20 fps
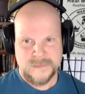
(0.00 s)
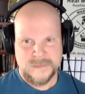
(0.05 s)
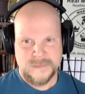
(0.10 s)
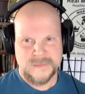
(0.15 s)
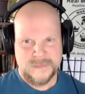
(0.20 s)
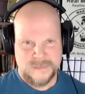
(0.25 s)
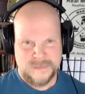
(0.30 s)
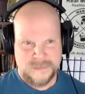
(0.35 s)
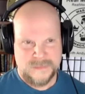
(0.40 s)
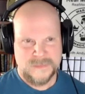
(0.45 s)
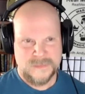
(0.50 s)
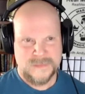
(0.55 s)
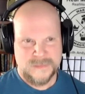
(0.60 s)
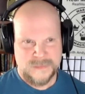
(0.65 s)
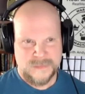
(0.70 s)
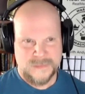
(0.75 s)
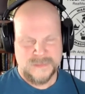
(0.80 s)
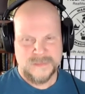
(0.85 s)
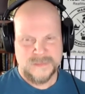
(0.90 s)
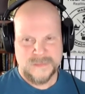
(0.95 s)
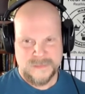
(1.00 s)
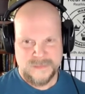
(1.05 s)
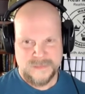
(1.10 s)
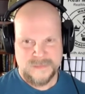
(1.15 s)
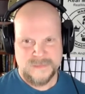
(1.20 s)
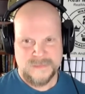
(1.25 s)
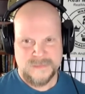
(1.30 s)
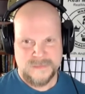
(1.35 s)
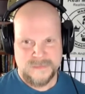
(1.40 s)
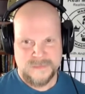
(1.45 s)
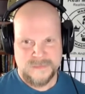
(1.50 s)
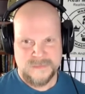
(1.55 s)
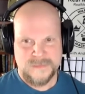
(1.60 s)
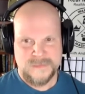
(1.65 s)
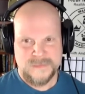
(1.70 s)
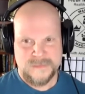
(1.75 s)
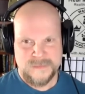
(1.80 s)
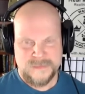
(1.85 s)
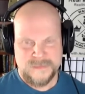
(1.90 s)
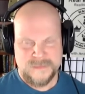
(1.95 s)

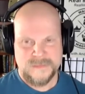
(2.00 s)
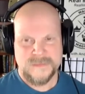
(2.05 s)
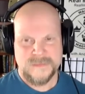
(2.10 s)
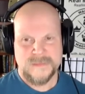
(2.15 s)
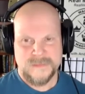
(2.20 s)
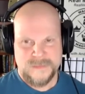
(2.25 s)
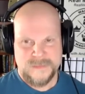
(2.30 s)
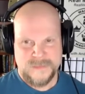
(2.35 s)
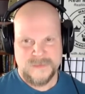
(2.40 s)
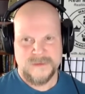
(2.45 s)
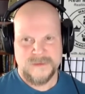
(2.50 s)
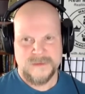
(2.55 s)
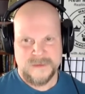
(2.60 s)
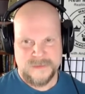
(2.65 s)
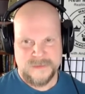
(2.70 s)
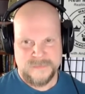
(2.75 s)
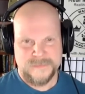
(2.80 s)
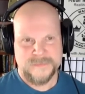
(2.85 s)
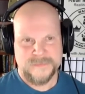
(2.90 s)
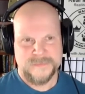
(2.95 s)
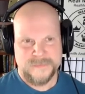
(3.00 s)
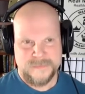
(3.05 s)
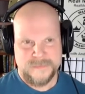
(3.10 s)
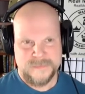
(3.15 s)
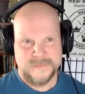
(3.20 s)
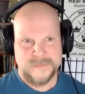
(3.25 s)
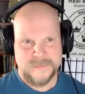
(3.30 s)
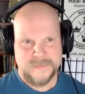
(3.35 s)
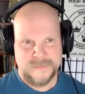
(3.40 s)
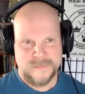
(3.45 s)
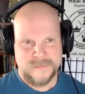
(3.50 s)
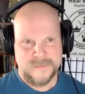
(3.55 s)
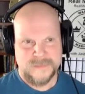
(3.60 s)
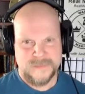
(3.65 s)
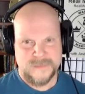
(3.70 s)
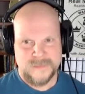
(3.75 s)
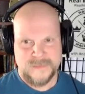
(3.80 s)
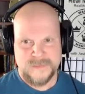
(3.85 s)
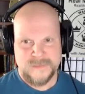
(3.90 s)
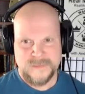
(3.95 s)

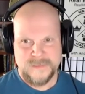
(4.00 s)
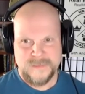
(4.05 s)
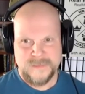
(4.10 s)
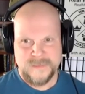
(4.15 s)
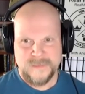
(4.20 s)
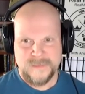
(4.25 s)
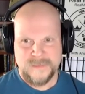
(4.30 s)
No words are spoken by the person on screen.